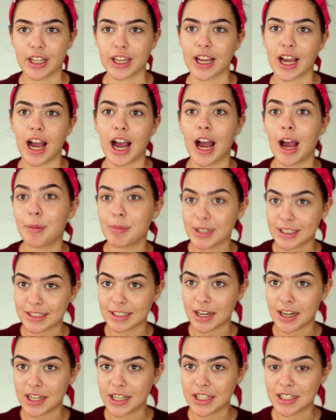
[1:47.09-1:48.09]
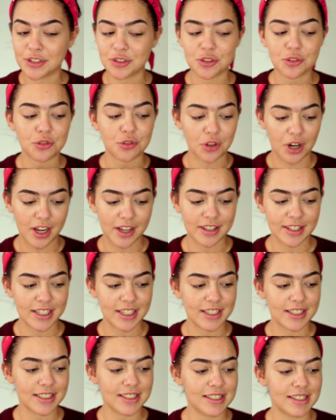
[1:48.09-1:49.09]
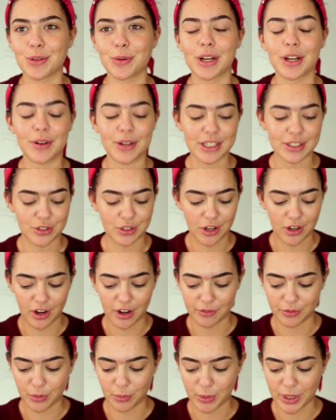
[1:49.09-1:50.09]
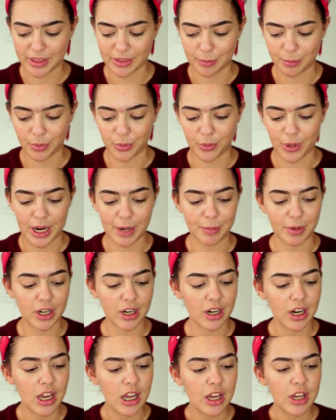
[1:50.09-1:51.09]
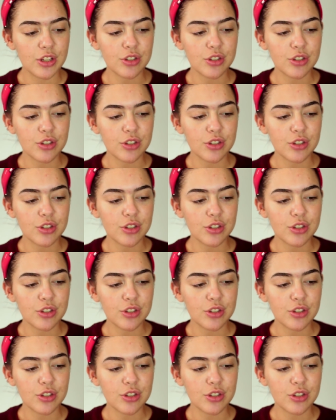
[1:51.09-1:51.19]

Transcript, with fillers: Like, I'm excited to try these. So we're going to start off with primer.